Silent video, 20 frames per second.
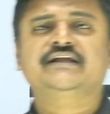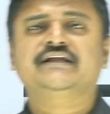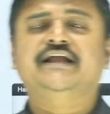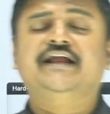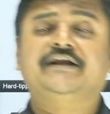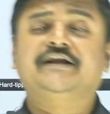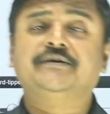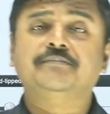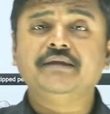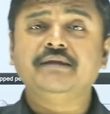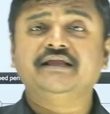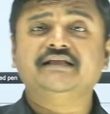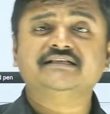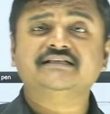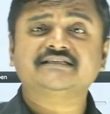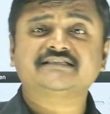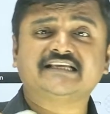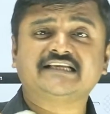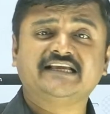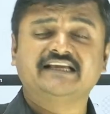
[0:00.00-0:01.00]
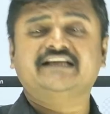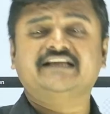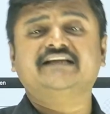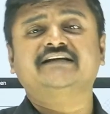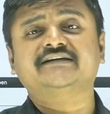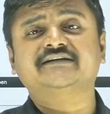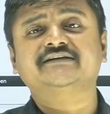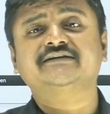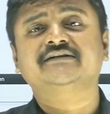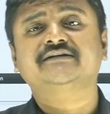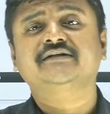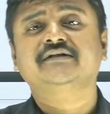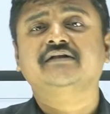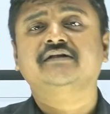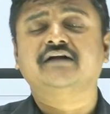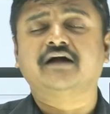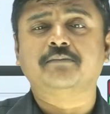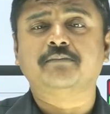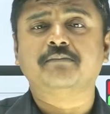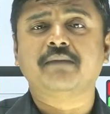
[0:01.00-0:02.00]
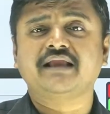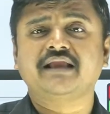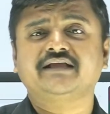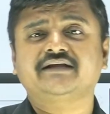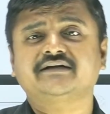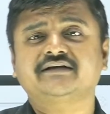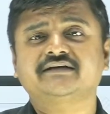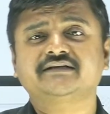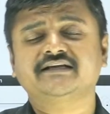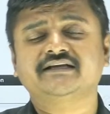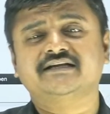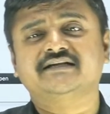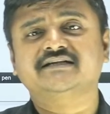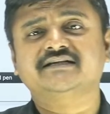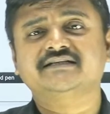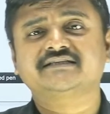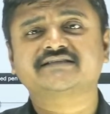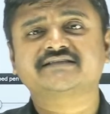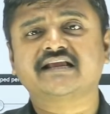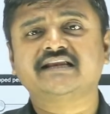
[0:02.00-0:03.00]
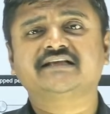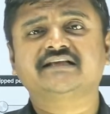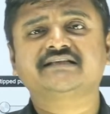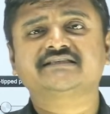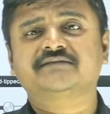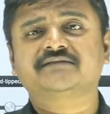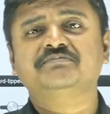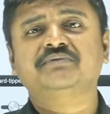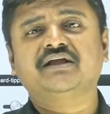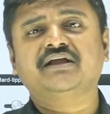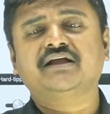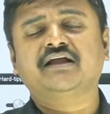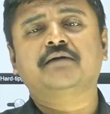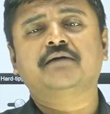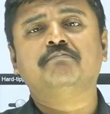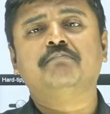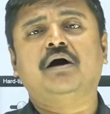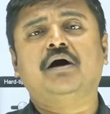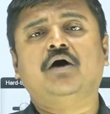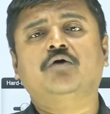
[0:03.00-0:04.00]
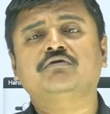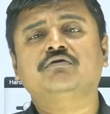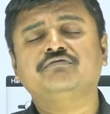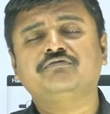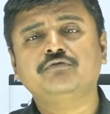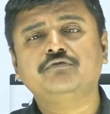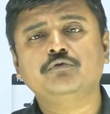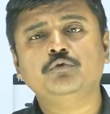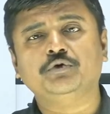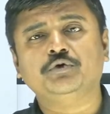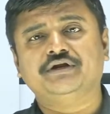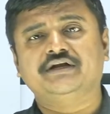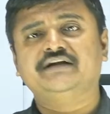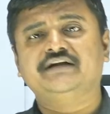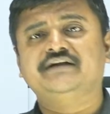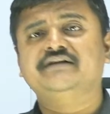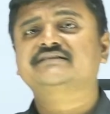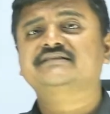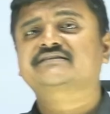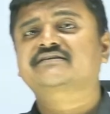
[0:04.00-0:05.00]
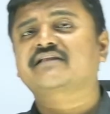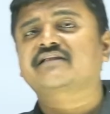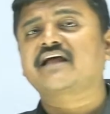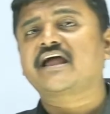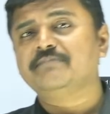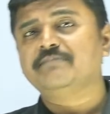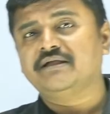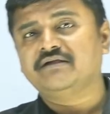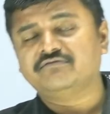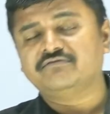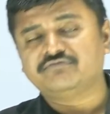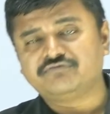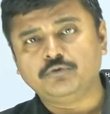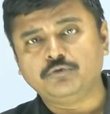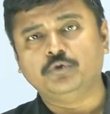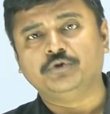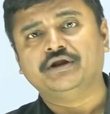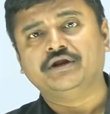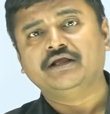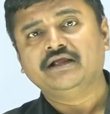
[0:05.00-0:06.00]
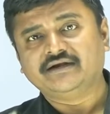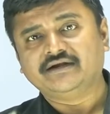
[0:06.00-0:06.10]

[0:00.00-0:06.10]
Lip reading: it means here American is telling something about food, it describing food.